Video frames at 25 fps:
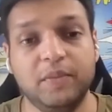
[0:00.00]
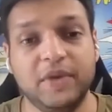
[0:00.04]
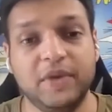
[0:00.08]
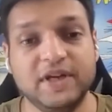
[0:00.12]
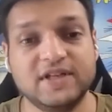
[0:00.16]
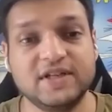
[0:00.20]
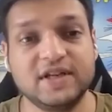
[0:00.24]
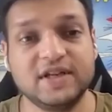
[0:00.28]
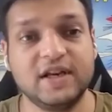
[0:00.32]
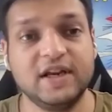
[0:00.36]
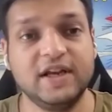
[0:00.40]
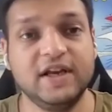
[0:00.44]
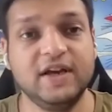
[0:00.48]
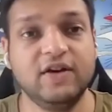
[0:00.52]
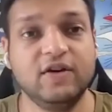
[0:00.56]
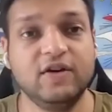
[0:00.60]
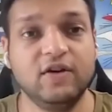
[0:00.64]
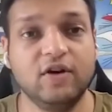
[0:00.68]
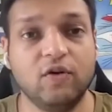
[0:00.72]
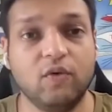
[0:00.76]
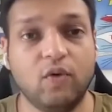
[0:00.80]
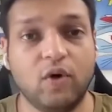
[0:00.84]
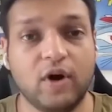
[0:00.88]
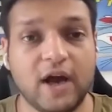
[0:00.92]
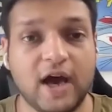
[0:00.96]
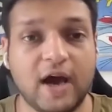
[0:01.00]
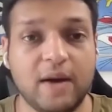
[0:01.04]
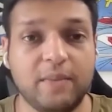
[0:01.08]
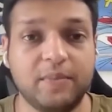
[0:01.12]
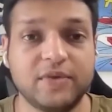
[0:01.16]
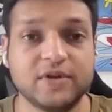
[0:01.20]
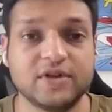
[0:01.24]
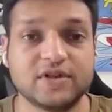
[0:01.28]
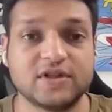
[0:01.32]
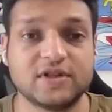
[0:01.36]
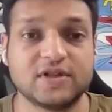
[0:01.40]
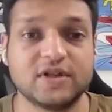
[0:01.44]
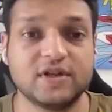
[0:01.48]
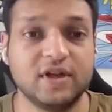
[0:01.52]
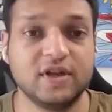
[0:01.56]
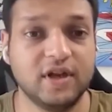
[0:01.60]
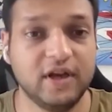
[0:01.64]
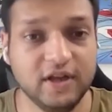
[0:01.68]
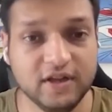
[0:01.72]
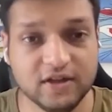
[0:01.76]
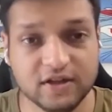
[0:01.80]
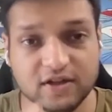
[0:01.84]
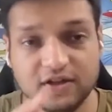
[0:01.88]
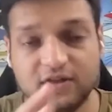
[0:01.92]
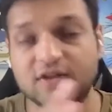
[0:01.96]
basically what happens
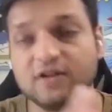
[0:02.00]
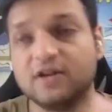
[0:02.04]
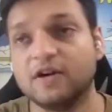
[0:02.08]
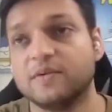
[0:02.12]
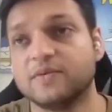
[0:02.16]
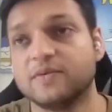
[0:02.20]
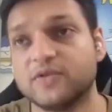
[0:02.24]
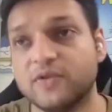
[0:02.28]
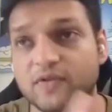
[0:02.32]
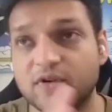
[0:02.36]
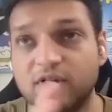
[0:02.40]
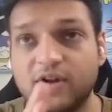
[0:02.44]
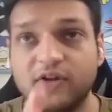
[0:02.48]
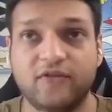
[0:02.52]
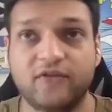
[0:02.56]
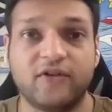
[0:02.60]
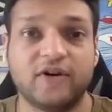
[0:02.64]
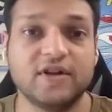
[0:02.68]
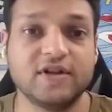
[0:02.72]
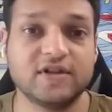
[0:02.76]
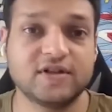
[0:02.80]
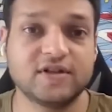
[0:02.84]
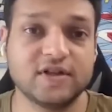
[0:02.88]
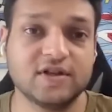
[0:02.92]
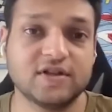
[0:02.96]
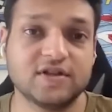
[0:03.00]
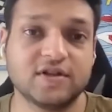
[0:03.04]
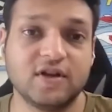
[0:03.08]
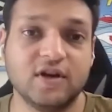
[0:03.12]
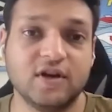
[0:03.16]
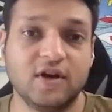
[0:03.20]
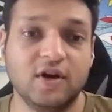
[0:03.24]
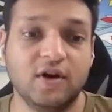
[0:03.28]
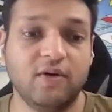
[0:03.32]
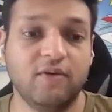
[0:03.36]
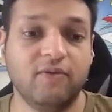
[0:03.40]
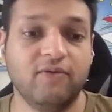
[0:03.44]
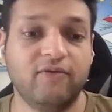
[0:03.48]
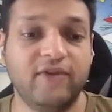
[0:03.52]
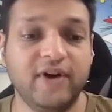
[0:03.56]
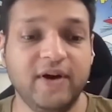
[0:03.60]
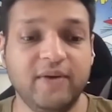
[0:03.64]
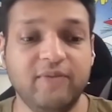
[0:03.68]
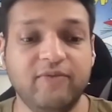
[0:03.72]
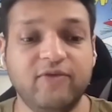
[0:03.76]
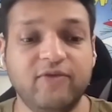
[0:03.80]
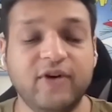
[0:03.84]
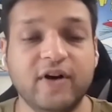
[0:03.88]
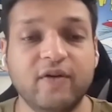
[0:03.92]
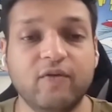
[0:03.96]
in terms of differences,
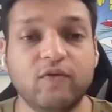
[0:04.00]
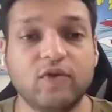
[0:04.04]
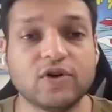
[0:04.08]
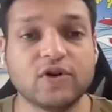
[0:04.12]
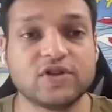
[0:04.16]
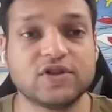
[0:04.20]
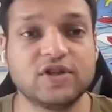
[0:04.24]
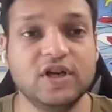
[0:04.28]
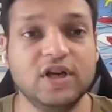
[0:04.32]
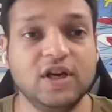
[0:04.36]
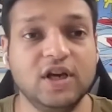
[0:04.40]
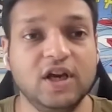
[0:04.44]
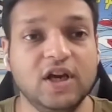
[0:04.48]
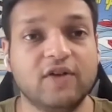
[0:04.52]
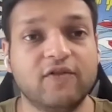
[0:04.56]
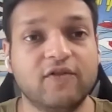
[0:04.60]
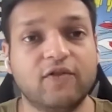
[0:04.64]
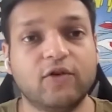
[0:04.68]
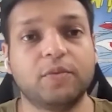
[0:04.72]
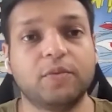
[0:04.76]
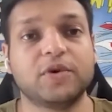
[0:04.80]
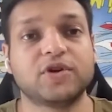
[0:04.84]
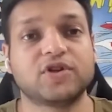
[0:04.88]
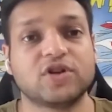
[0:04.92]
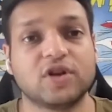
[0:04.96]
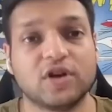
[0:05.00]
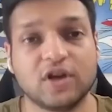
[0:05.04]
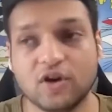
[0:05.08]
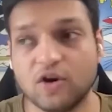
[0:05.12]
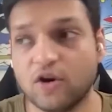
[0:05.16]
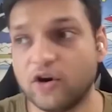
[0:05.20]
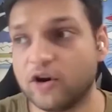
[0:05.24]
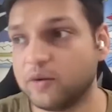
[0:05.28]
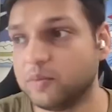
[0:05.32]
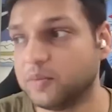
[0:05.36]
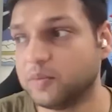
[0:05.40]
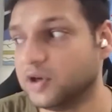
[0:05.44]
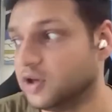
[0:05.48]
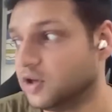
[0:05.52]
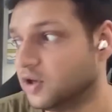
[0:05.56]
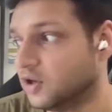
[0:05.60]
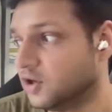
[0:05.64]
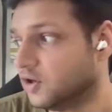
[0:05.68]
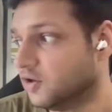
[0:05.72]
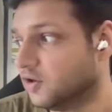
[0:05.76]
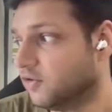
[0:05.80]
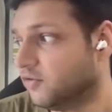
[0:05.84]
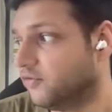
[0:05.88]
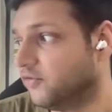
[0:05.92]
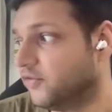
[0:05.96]
Web 1 was the information economy,
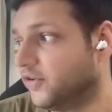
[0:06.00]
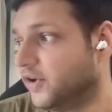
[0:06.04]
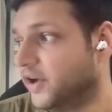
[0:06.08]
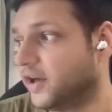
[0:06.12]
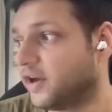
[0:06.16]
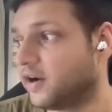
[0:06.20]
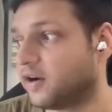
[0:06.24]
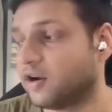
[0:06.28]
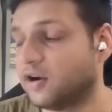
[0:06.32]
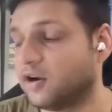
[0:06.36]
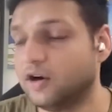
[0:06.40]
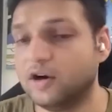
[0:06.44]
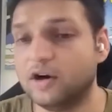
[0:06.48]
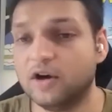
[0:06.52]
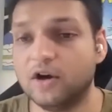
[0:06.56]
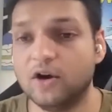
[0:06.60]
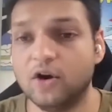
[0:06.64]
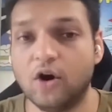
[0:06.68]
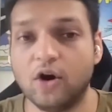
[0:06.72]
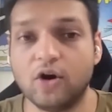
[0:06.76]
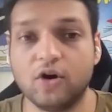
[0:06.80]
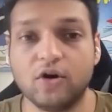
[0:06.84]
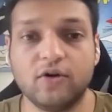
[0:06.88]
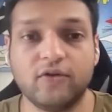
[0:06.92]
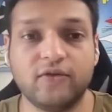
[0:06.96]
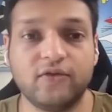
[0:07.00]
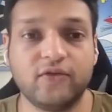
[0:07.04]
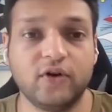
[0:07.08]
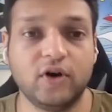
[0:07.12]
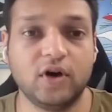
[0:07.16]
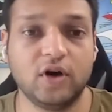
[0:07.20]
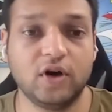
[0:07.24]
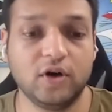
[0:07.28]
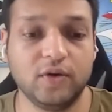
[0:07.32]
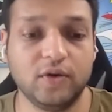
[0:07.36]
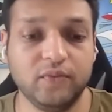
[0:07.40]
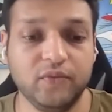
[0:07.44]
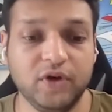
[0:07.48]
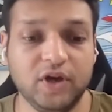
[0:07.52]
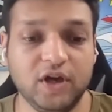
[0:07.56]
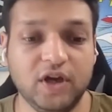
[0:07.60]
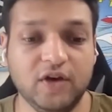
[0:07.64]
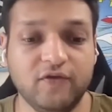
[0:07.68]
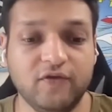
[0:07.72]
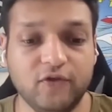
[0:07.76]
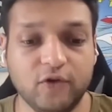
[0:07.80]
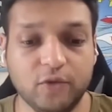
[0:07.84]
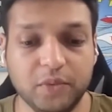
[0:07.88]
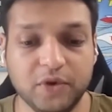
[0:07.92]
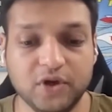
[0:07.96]
where a lot of
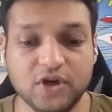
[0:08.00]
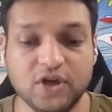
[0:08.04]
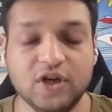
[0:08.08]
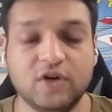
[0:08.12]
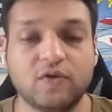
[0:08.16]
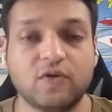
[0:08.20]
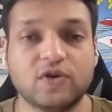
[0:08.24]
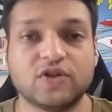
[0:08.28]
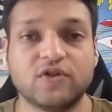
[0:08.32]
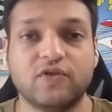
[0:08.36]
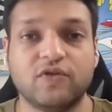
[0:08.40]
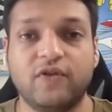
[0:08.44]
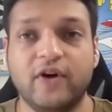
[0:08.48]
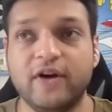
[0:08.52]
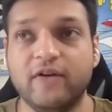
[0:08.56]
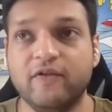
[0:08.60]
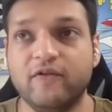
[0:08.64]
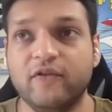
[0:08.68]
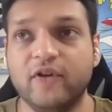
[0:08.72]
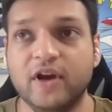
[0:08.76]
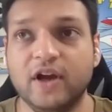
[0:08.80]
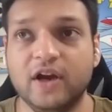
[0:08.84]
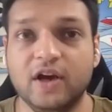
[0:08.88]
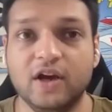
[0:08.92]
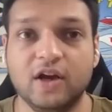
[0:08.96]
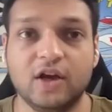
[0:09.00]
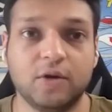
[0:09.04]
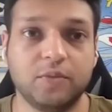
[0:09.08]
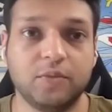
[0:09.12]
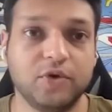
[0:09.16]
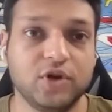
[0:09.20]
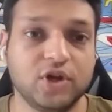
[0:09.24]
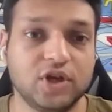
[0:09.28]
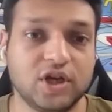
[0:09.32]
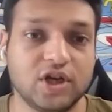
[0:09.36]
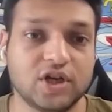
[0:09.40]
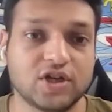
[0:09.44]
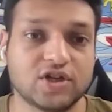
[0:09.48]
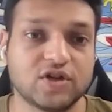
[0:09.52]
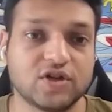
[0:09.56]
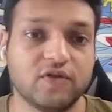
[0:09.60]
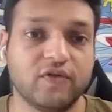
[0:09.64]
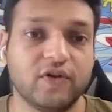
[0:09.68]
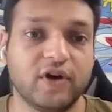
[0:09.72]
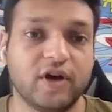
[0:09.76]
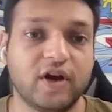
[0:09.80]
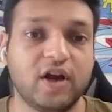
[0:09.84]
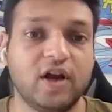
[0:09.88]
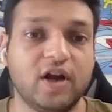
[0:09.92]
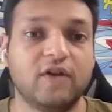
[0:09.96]
it was a one-way
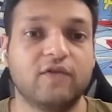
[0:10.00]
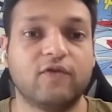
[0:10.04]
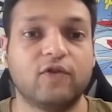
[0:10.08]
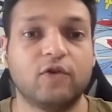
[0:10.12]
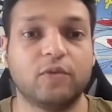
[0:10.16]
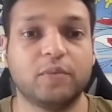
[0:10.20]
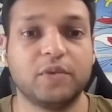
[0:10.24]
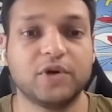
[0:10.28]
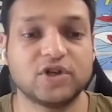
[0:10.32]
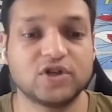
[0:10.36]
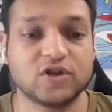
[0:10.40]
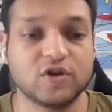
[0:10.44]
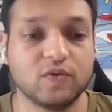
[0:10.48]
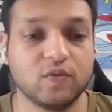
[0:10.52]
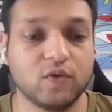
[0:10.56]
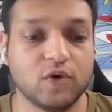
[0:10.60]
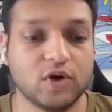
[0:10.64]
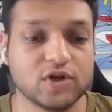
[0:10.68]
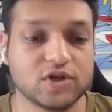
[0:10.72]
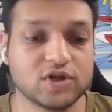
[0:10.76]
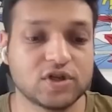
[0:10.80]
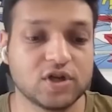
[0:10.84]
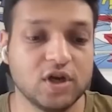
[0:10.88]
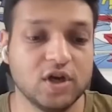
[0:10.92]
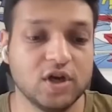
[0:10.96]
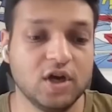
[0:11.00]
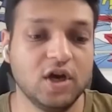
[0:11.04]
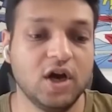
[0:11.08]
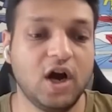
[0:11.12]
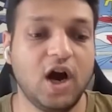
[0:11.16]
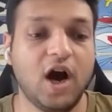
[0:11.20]
communication where information was